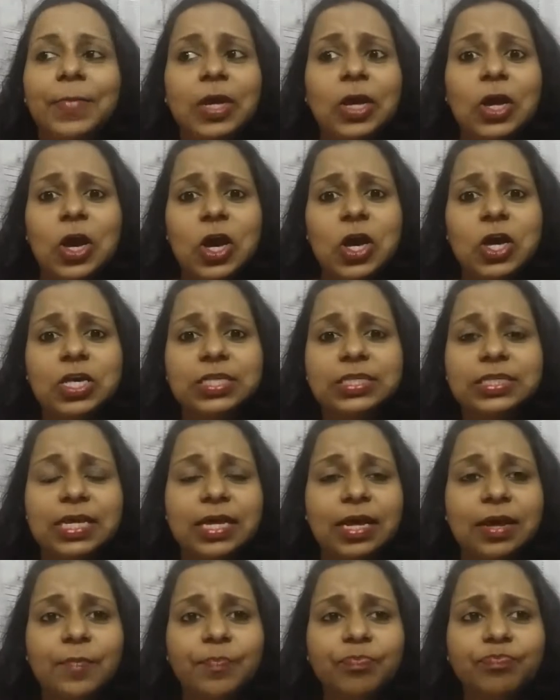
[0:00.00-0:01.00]

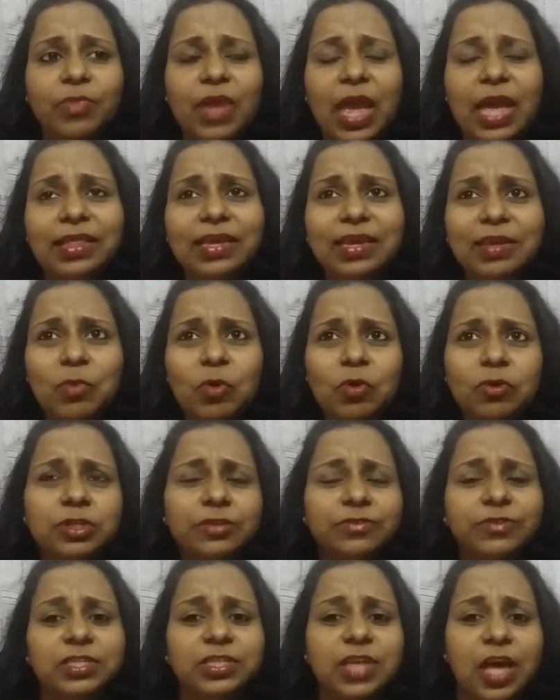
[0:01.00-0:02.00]
because I think
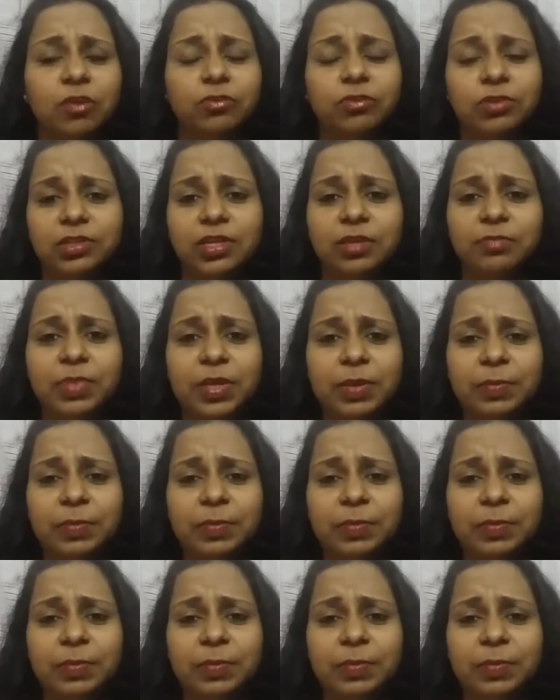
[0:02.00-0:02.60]
most of the South Indian